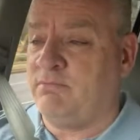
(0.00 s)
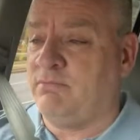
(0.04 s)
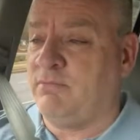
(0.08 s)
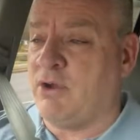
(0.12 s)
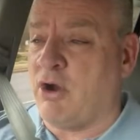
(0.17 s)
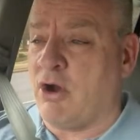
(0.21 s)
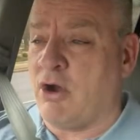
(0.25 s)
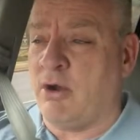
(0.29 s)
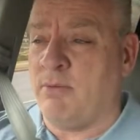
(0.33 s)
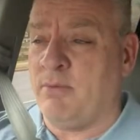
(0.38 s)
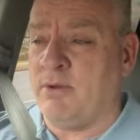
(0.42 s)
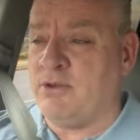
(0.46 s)

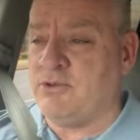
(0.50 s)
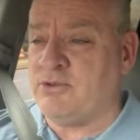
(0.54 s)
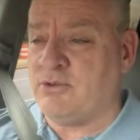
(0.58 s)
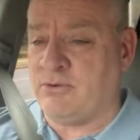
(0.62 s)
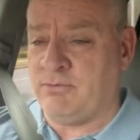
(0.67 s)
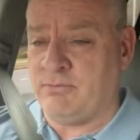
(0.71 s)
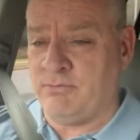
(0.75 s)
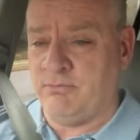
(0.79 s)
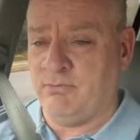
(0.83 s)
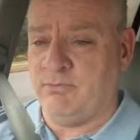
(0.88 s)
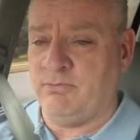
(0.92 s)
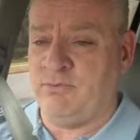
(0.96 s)
garbage or
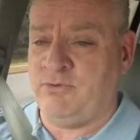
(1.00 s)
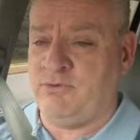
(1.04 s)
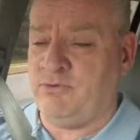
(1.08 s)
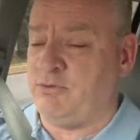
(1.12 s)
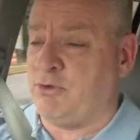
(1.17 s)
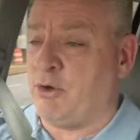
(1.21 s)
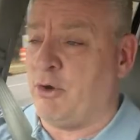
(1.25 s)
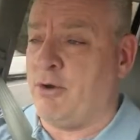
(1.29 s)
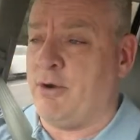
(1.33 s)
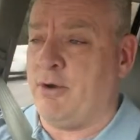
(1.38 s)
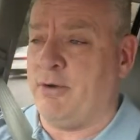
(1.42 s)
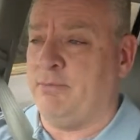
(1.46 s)

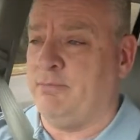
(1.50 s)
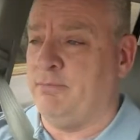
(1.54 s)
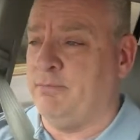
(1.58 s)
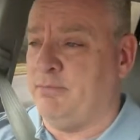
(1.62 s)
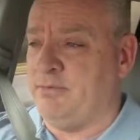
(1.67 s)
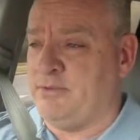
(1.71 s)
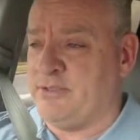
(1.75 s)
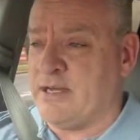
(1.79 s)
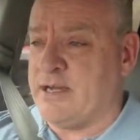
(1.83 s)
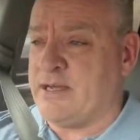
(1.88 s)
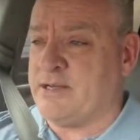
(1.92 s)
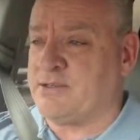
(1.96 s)
dirt
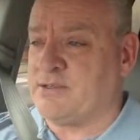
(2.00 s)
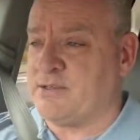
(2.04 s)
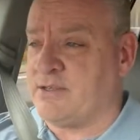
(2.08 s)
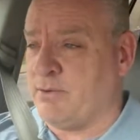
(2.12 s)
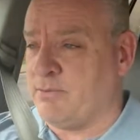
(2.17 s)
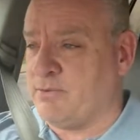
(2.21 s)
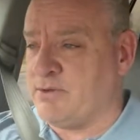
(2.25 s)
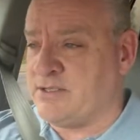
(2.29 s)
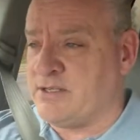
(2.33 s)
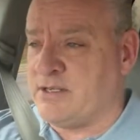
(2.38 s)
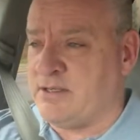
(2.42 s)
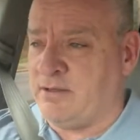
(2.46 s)
and dust that
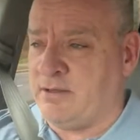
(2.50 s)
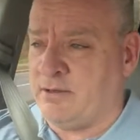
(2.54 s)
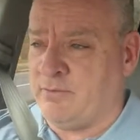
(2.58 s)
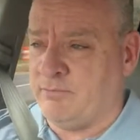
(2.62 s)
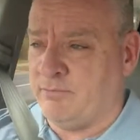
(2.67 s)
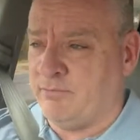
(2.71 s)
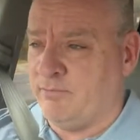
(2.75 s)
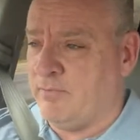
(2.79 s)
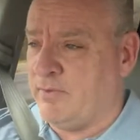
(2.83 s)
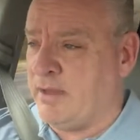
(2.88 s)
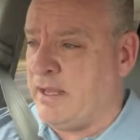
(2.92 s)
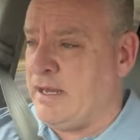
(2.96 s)
was in the
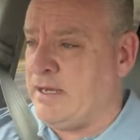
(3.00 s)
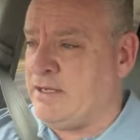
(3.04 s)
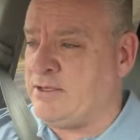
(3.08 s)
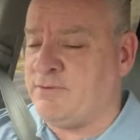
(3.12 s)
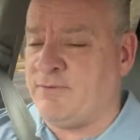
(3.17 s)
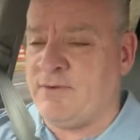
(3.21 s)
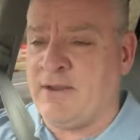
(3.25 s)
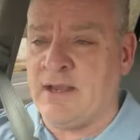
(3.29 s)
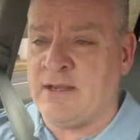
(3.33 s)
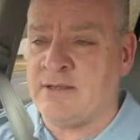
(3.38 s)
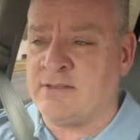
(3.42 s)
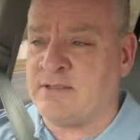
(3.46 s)

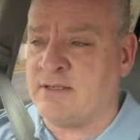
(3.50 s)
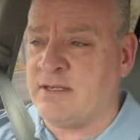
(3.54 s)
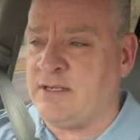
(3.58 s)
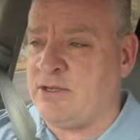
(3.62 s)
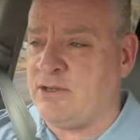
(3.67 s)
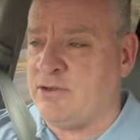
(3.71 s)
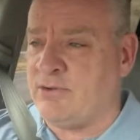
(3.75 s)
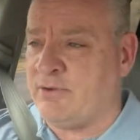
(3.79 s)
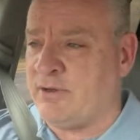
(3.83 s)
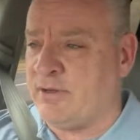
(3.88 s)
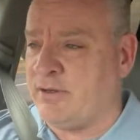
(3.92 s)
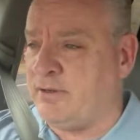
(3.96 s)
HVAC
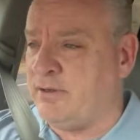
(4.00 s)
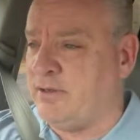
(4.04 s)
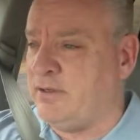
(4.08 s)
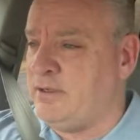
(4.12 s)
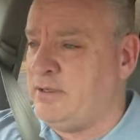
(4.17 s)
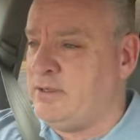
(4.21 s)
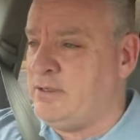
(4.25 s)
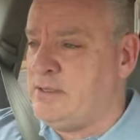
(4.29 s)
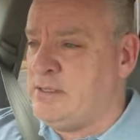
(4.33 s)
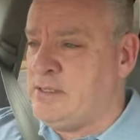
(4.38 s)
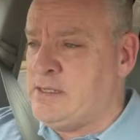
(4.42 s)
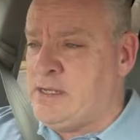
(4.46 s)
unit.
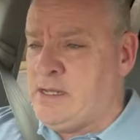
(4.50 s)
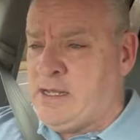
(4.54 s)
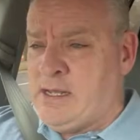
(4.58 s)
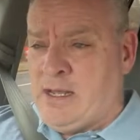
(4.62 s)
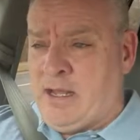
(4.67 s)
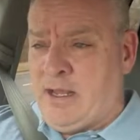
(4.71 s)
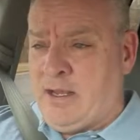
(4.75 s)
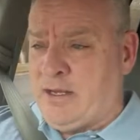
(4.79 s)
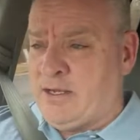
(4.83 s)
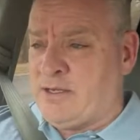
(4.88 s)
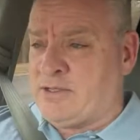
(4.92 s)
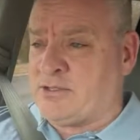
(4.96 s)

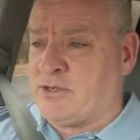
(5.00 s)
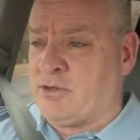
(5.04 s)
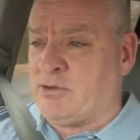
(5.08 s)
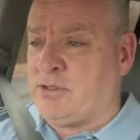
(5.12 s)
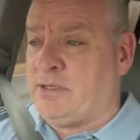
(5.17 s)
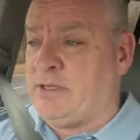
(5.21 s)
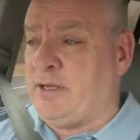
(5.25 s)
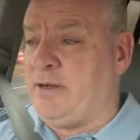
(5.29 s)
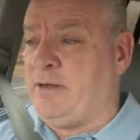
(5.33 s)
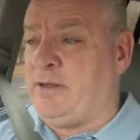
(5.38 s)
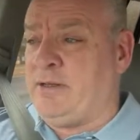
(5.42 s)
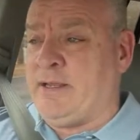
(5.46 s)
So
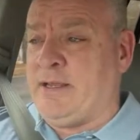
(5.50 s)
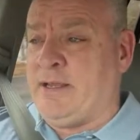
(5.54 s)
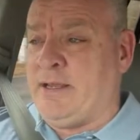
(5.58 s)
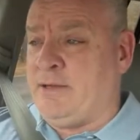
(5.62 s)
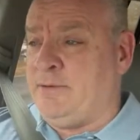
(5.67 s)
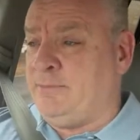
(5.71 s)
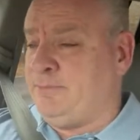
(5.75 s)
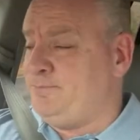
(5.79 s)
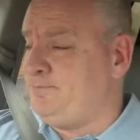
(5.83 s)
clearly,